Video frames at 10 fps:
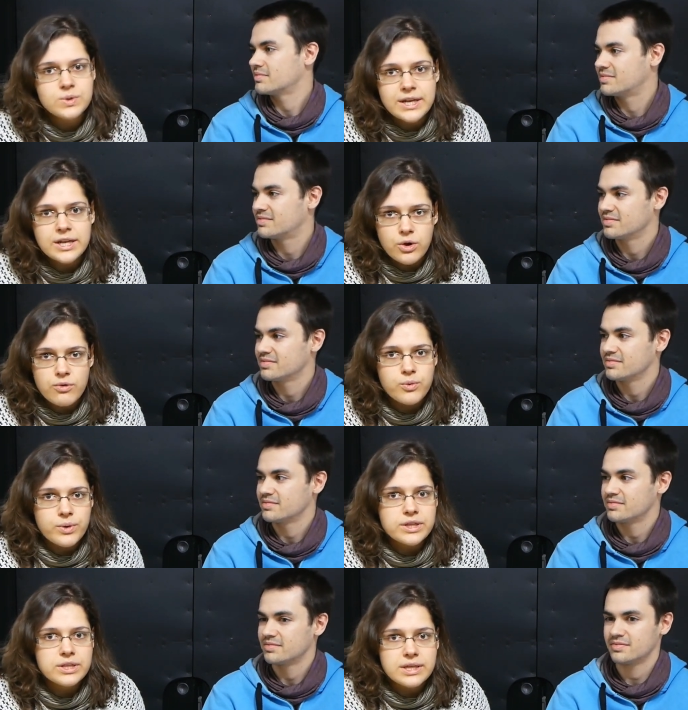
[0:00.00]
Speaker 1: to get it over
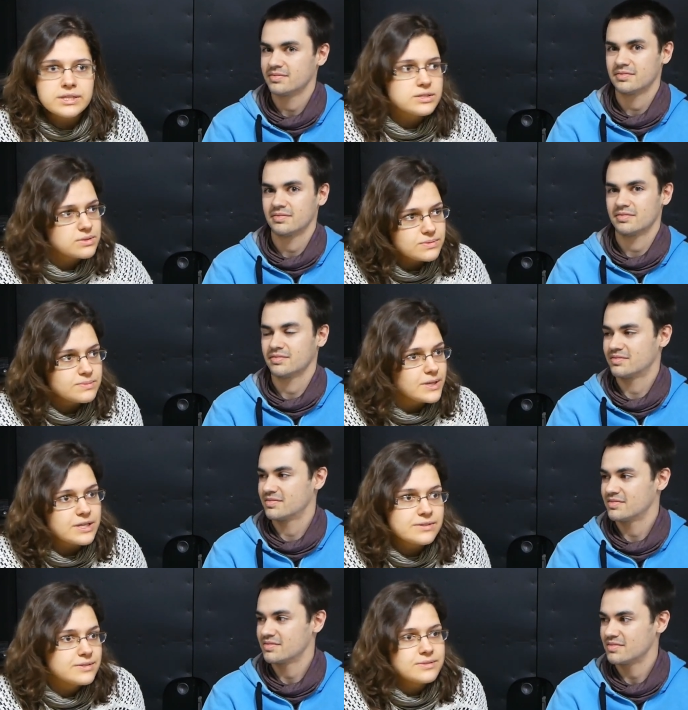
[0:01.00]
with is
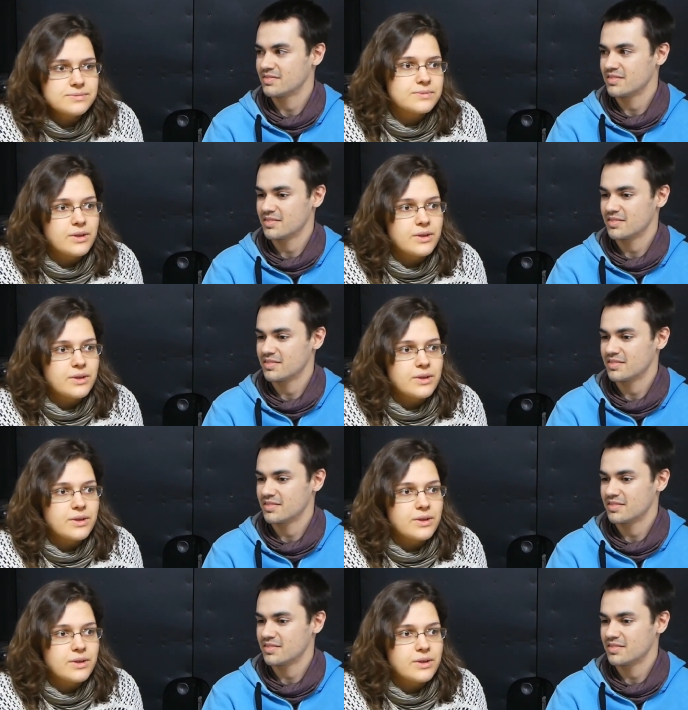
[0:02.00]
it's.